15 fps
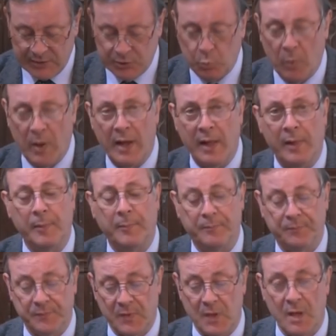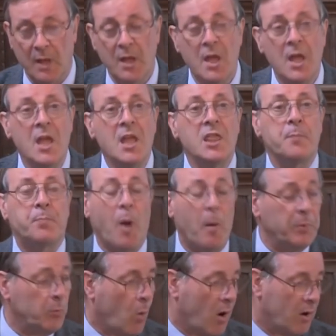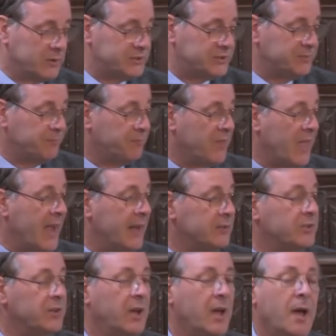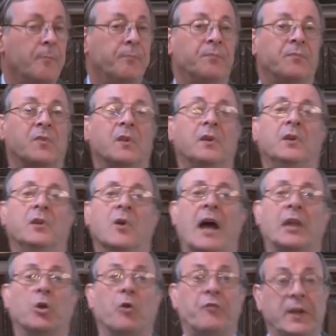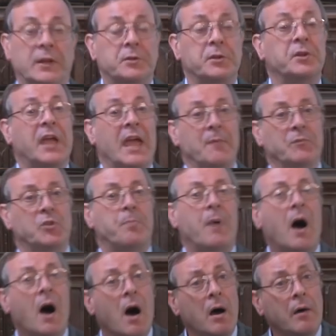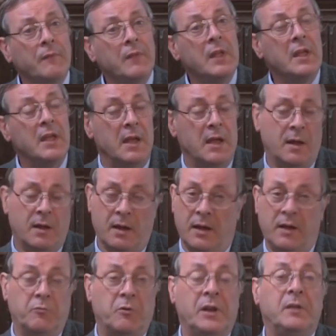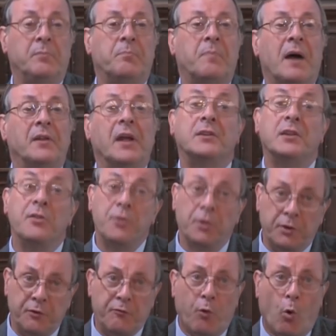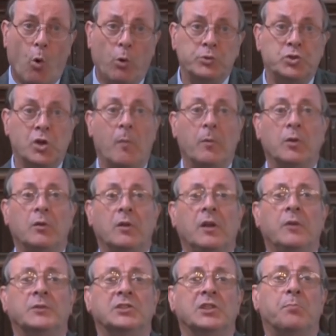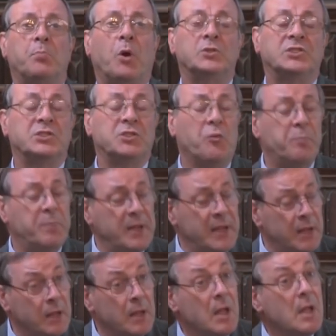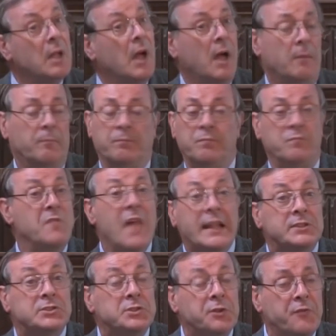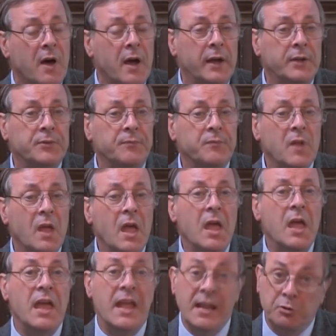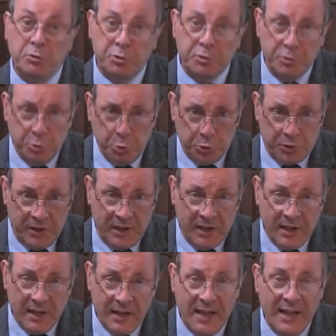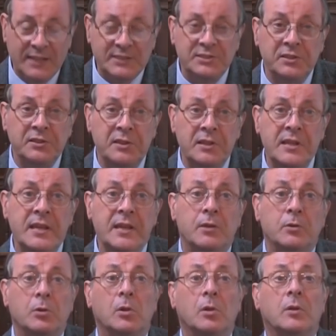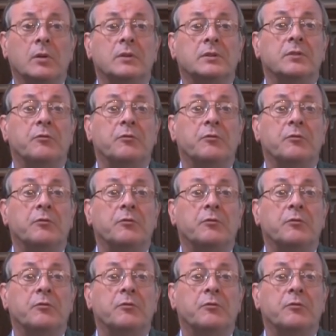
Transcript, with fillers: as well. The problem was that um, Adolf Hitler came to power yeah, really by 1934 Germany was in the process of being um, Nazified, including its legal